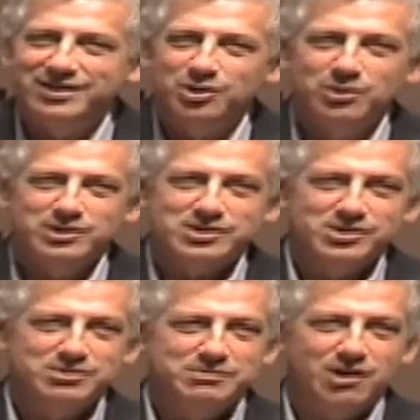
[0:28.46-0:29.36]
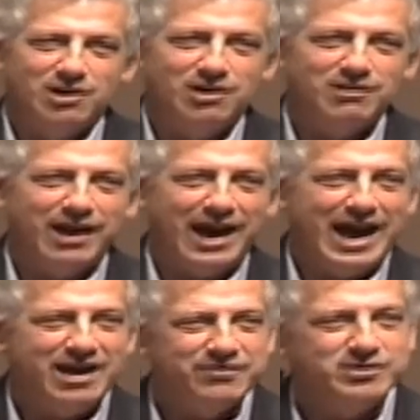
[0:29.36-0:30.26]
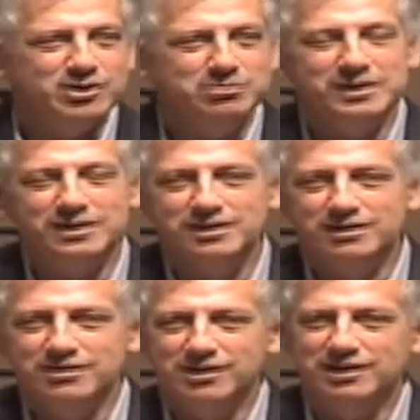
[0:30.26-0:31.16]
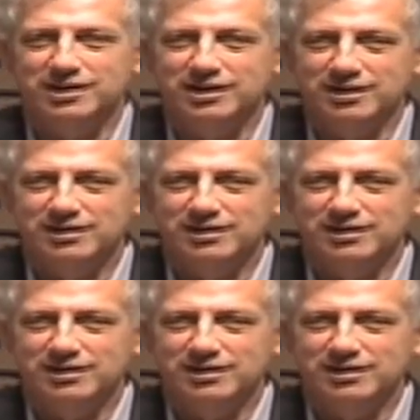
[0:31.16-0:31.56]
know what you all have to be thinking.